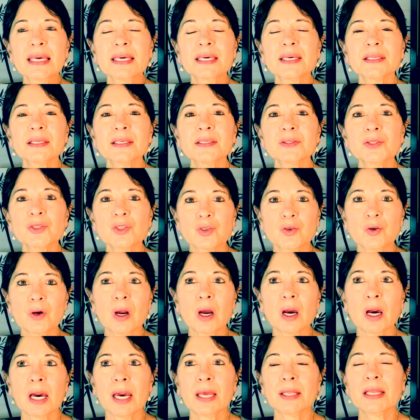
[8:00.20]
it in
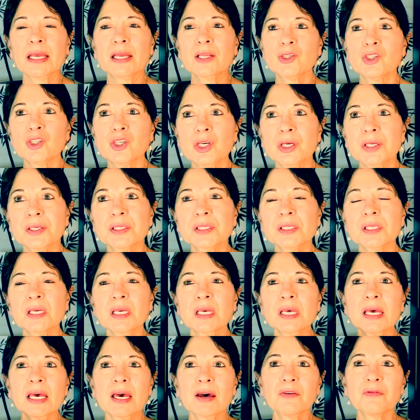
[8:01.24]
stride and just
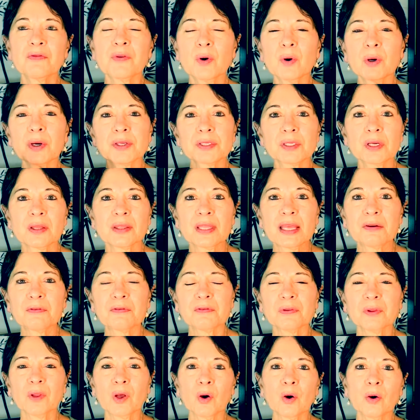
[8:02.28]
focus on that
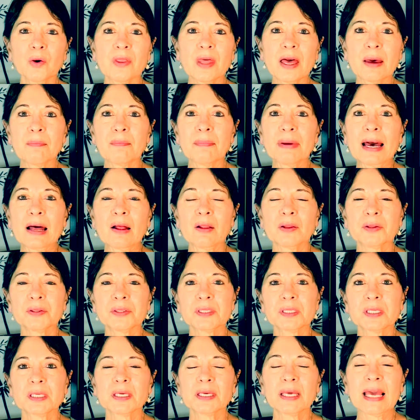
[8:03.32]
flow, that
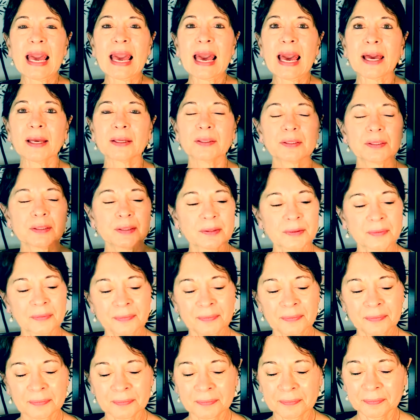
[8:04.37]
balancing act.
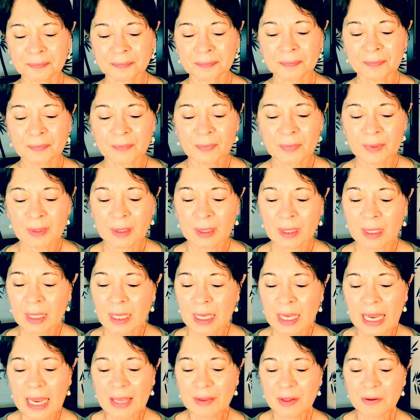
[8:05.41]

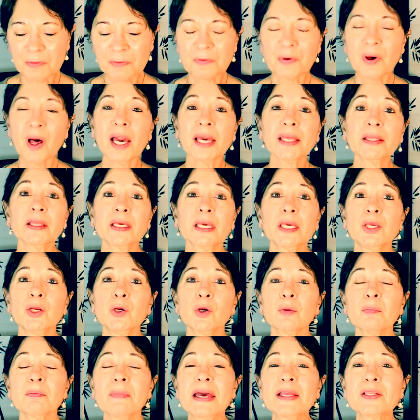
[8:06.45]
And then finally, your
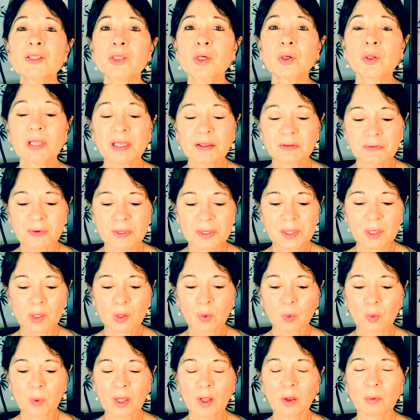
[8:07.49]
mental and physical
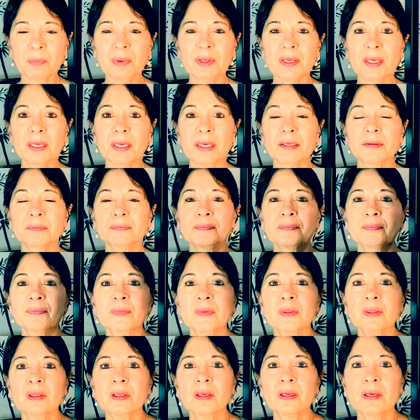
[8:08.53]
well-being
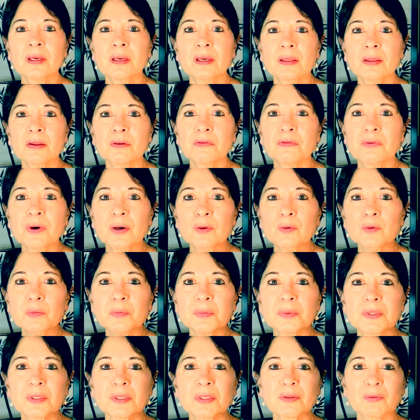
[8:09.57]
the
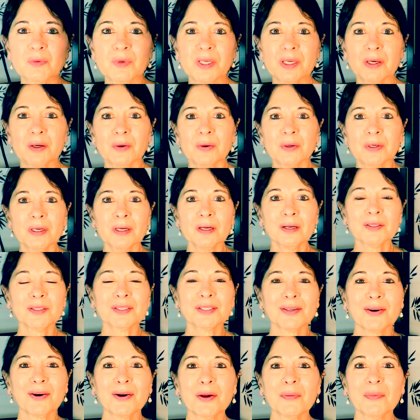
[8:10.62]
fops, here we go here,
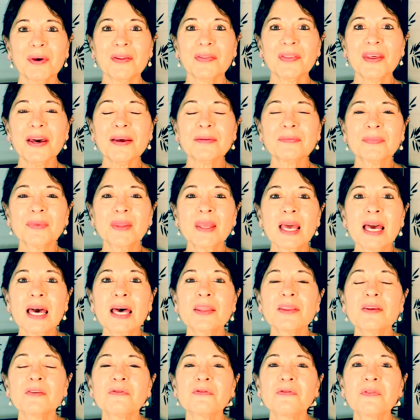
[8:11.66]
sorry about that,
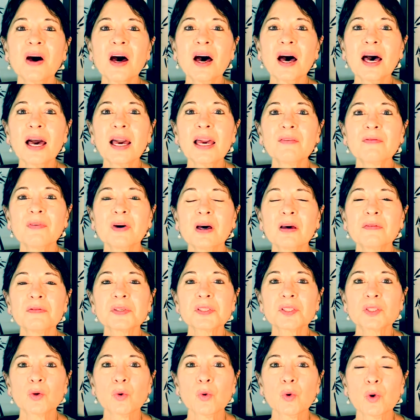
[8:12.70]
the five of
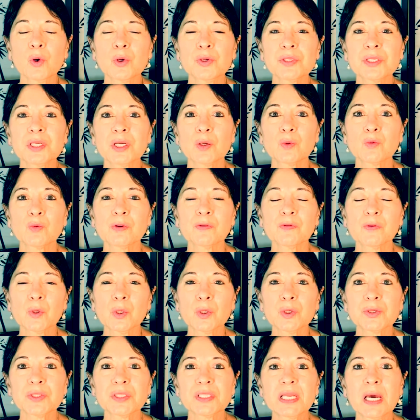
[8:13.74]
swords
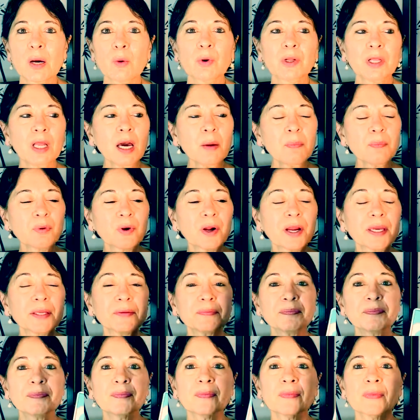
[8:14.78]
reverse. Now when upright,
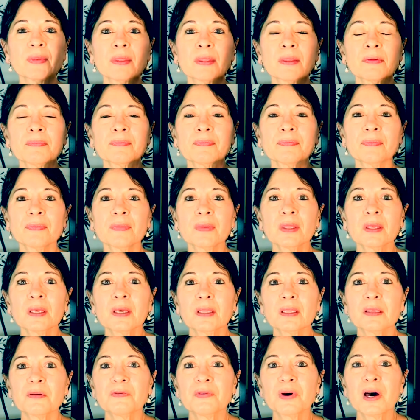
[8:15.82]

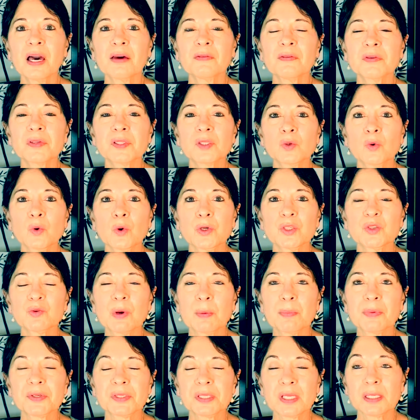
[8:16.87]
the five of swords
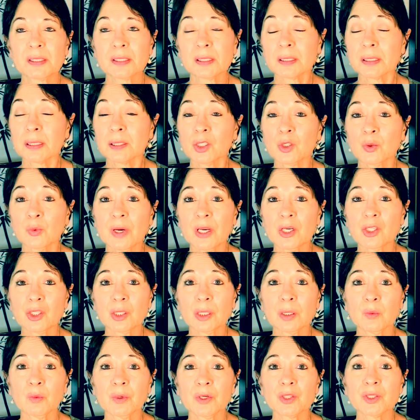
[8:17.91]
represents a situation
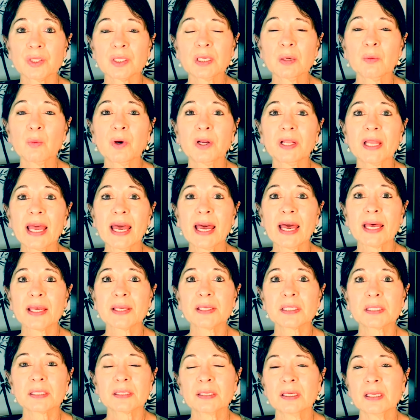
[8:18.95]
in which someone
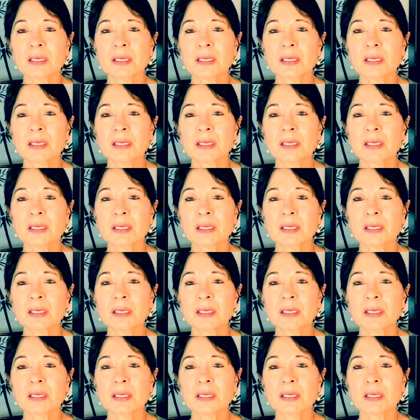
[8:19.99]
has